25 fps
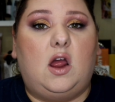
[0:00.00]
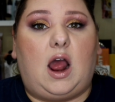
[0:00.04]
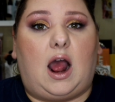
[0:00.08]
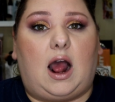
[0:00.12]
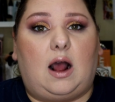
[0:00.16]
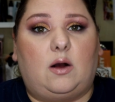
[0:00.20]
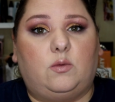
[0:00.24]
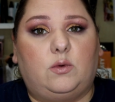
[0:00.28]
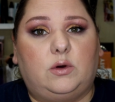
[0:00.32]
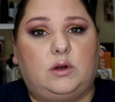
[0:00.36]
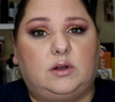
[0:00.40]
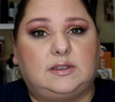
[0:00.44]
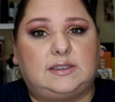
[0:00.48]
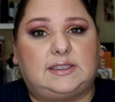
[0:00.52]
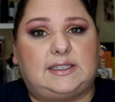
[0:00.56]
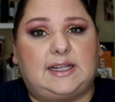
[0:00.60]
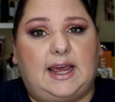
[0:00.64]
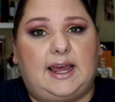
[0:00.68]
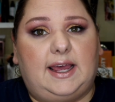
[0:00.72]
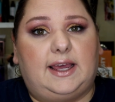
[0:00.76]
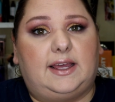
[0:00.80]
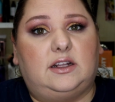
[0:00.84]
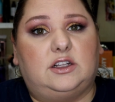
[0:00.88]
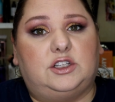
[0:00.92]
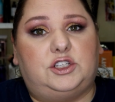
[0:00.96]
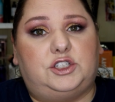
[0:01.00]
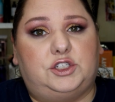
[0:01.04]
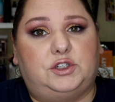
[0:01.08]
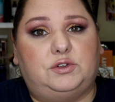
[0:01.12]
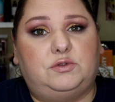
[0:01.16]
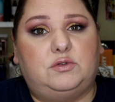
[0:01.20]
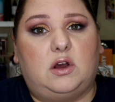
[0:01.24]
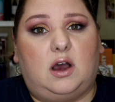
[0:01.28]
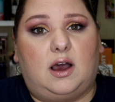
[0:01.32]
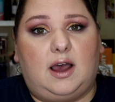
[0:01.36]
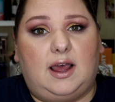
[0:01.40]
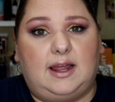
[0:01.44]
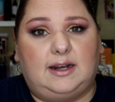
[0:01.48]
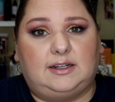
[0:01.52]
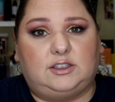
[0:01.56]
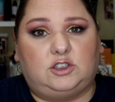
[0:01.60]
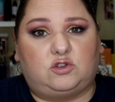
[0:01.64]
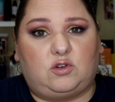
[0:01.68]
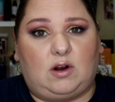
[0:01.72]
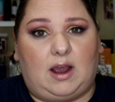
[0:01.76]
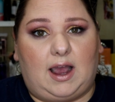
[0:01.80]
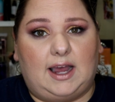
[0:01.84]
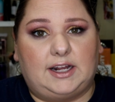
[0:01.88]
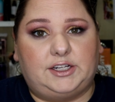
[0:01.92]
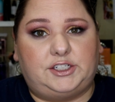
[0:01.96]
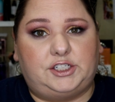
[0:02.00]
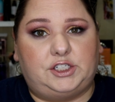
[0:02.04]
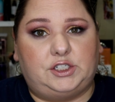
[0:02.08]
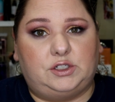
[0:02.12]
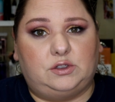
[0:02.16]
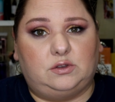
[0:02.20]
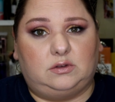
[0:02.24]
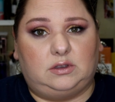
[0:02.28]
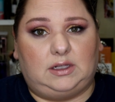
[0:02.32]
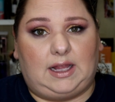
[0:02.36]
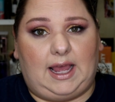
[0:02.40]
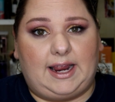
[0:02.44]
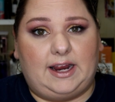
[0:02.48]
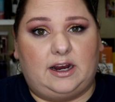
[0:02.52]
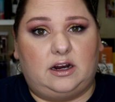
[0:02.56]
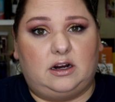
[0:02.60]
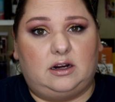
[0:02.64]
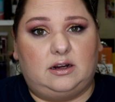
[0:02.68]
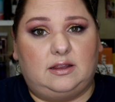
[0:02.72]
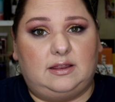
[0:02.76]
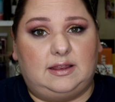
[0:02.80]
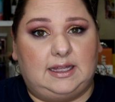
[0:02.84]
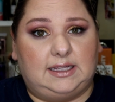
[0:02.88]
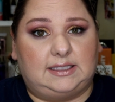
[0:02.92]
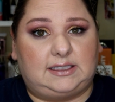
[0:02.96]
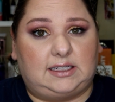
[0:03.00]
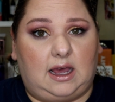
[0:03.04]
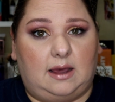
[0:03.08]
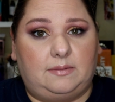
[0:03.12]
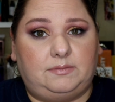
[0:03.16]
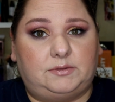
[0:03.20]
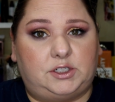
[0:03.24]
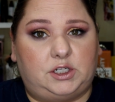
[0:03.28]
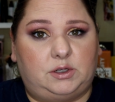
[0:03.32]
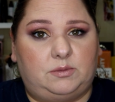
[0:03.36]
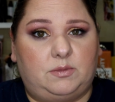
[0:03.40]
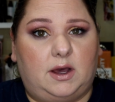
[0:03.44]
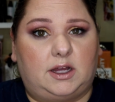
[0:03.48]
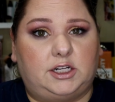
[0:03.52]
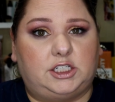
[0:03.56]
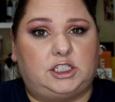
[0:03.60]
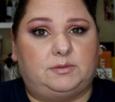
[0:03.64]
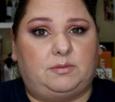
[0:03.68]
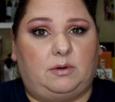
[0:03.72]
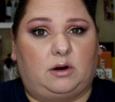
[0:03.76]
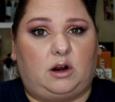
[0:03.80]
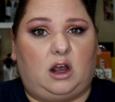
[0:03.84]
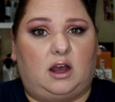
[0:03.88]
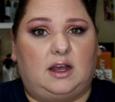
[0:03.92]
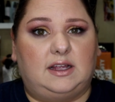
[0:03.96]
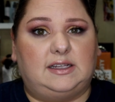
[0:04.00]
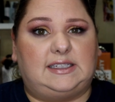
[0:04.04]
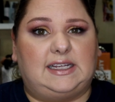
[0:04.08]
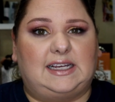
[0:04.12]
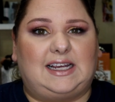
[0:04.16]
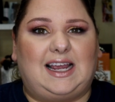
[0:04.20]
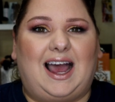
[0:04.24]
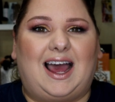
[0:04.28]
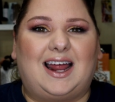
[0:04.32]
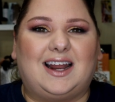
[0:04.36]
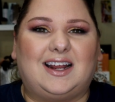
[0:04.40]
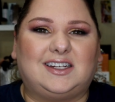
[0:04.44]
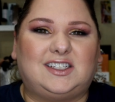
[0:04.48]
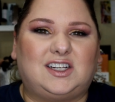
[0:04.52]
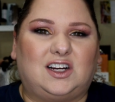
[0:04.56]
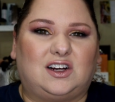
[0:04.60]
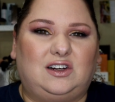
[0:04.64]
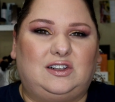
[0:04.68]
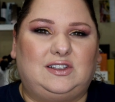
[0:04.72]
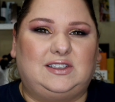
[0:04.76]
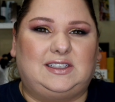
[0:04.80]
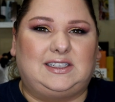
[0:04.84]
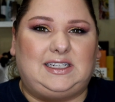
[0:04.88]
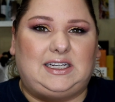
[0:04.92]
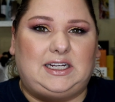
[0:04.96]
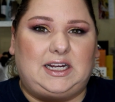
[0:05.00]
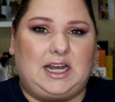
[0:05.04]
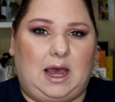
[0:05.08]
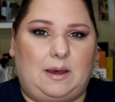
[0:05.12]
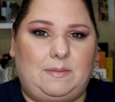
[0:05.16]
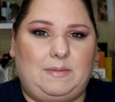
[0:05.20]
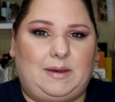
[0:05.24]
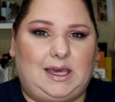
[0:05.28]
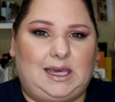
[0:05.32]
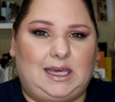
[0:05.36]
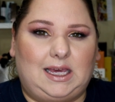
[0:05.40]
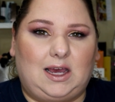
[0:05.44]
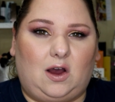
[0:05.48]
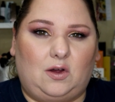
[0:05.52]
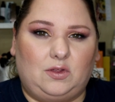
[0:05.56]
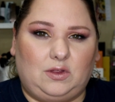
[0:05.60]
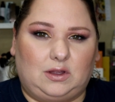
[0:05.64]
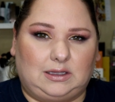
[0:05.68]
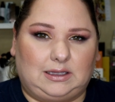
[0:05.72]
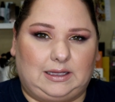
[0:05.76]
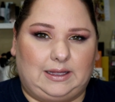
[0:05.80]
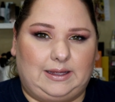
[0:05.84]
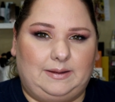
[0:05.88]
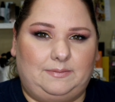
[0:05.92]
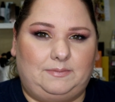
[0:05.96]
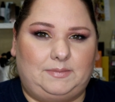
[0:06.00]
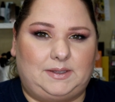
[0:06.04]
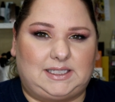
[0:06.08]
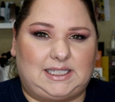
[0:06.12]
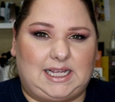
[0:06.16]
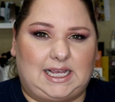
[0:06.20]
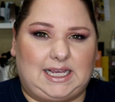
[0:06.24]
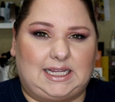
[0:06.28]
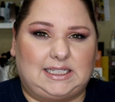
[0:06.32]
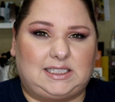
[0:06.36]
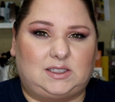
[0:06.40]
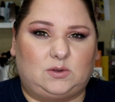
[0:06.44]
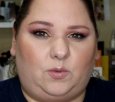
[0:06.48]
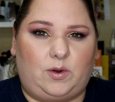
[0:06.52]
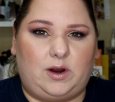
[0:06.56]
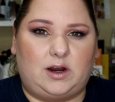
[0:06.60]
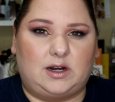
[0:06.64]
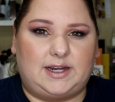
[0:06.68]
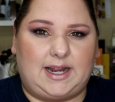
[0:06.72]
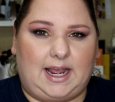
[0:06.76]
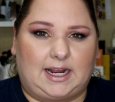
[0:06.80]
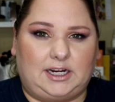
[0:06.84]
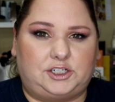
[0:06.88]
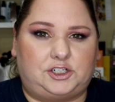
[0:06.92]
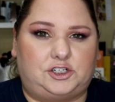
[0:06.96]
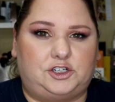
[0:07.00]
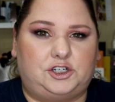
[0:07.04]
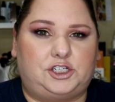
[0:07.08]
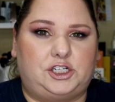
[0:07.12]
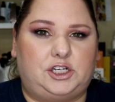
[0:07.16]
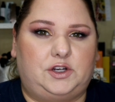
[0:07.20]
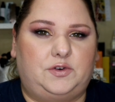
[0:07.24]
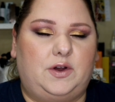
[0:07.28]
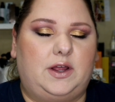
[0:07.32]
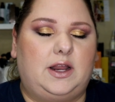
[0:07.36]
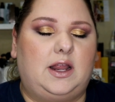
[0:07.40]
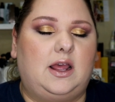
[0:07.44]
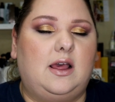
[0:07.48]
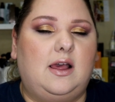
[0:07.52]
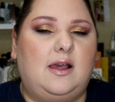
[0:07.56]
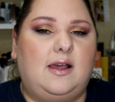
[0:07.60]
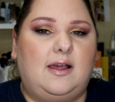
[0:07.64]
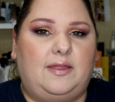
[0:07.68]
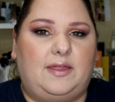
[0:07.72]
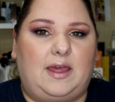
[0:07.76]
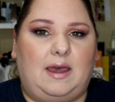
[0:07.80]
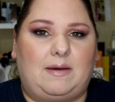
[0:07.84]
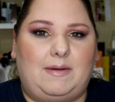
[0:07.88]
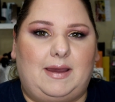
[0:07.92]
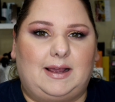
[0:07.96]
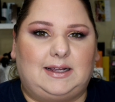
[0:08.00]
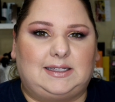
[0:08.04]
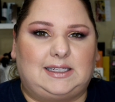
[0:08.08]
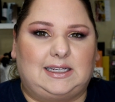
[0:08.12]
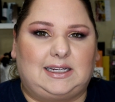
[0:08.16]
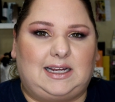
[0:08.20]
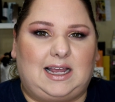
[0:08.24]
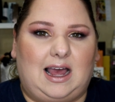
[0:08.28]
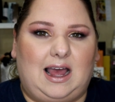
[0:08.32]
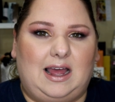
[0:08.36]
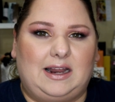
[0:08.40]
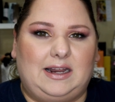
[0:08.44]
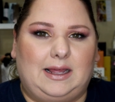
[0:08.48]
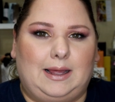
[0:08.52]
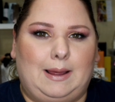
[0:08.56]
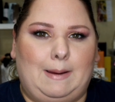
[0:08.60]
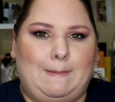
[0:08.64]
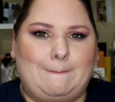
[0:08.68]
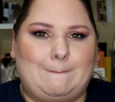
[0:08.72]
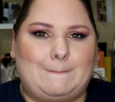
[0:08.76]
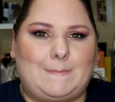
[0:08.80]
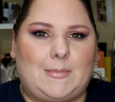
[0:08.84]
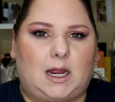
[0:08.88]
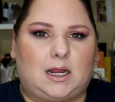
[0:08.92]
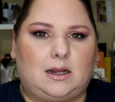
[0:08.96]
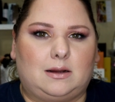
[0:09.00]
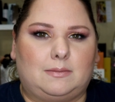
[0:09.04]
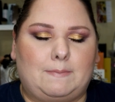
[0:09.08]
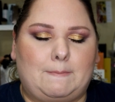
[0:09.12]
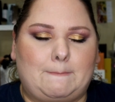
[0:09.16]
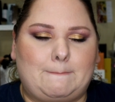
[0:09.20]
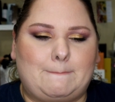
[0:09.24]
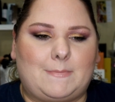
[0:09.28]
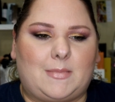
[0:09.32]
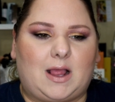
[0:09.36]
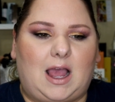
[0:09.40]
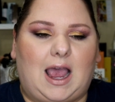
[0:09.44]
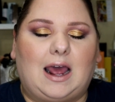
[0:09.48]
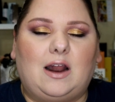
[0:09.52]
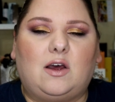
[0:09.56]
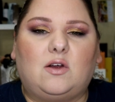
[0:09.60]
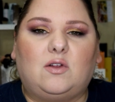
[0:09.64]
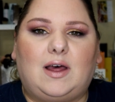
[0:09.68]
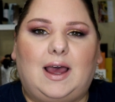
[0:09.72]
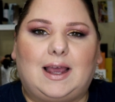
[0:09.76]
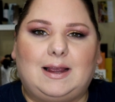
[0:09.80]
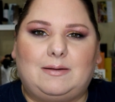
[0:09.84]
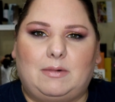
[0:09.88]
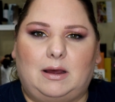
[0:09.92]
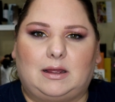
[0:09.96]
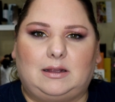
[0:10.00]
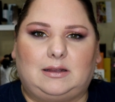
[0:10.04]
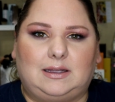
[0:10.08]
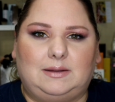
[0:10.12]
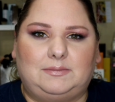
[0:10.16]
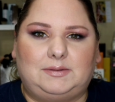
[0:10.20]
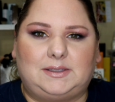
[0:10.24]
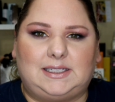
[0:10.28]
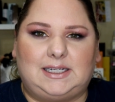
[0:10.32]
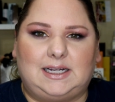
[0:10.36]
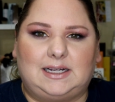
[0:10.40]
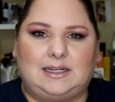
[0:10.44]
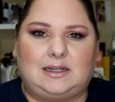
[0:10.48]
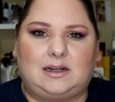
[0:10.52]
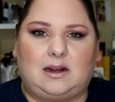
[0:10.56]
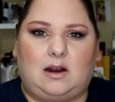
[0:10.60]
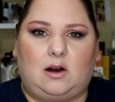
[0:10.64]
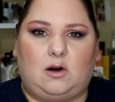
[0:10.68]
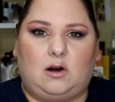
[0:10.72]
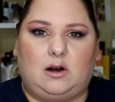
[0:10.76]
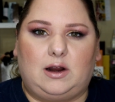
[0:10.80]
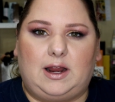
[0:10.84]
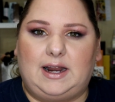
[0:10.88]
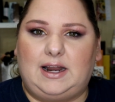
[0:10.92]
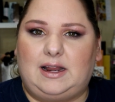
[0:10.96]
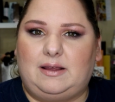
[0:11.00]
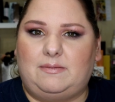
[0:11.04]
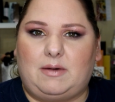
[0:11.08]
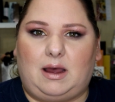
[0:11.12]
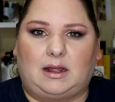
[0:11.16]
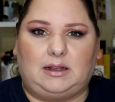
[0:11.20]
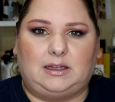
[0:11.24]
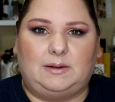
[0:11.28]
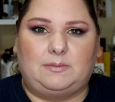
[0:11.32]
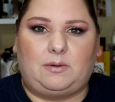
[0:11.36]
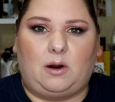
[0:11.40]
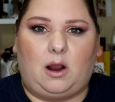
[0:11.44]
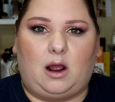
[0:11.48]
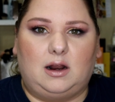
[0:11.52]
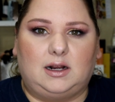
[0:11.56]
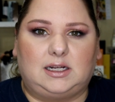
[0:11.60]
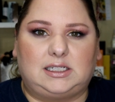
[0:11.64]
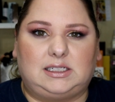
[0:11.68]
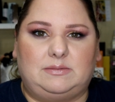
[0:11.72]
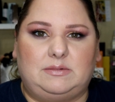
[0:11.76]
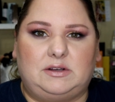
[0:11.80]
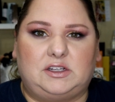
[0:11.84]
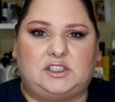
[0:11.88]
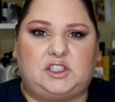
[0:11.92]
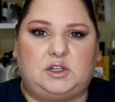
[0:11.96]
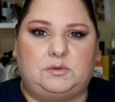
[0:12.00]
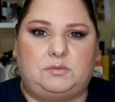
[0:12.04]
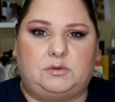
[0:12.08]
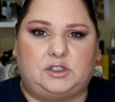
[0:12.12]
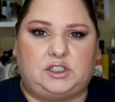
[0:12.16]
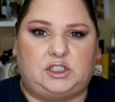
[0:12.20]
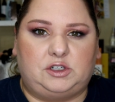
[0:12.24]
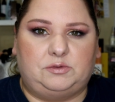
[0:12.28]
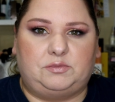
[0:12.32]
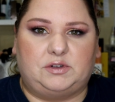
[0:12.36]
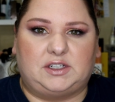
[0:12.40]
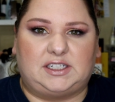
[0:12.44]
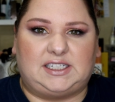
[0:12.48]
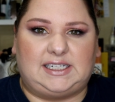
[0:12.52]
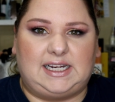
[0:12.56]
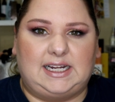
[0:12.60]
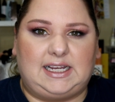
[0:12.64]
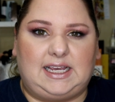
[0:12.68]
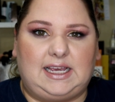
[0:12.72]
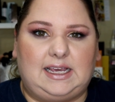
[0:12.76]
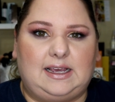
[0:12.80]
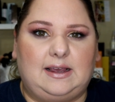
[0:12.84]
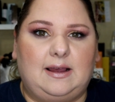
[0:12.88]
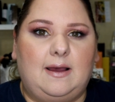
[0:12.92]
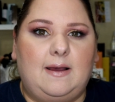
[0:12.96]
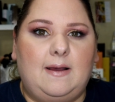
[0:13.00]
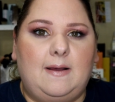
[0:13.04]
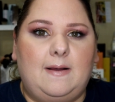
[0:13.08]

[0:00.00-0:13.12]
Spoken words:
I will say, do not try to layer this up too much because it kind of turns gummy on the lips. It gets a weird texture to it that makes it kind of... I don't like my lipstick or any of my lip products to be super, super sticky.